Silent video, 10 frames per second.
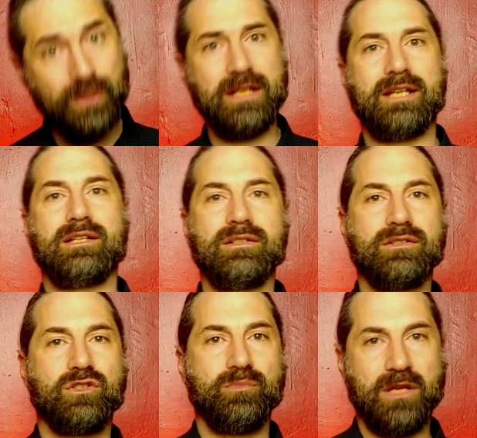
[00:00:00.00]
need
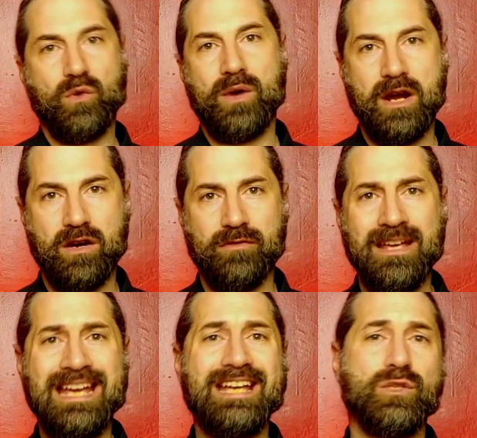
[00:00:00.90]
to be aware of
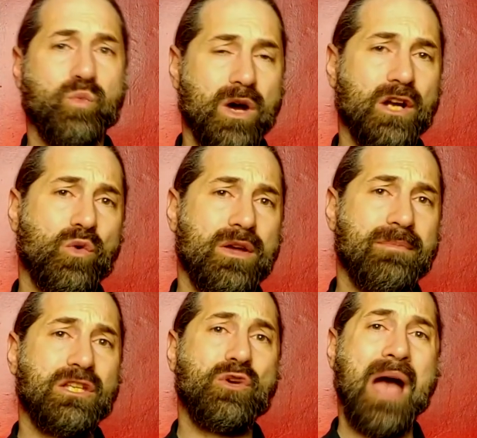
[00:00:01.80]
is what
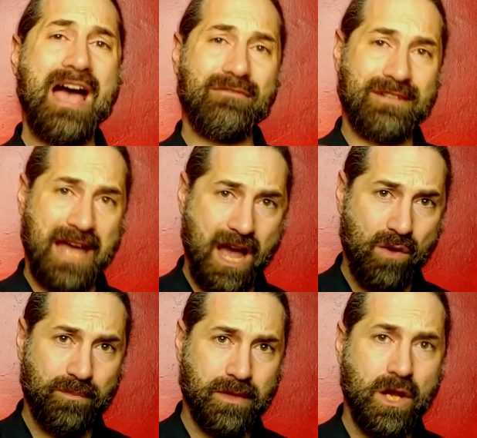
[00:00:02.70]
equipment you have
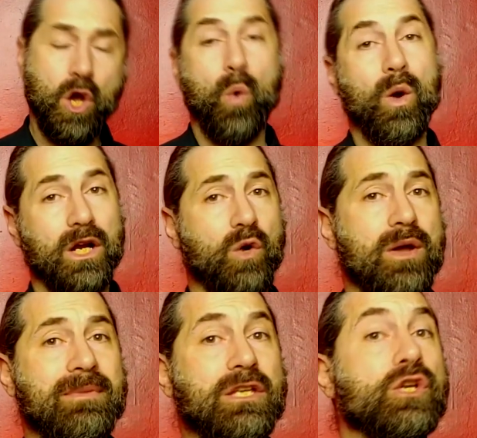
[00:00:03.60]
now, what
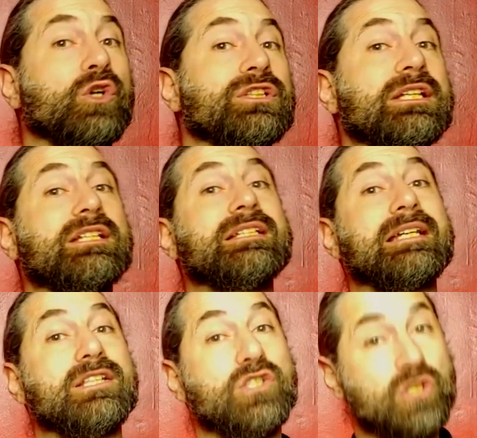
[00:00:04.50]
equipment you'll need to
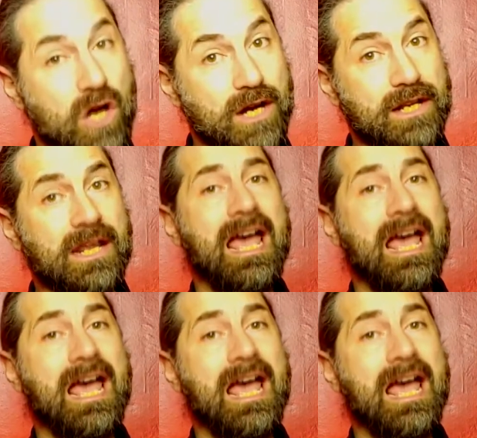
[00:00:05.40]
get started,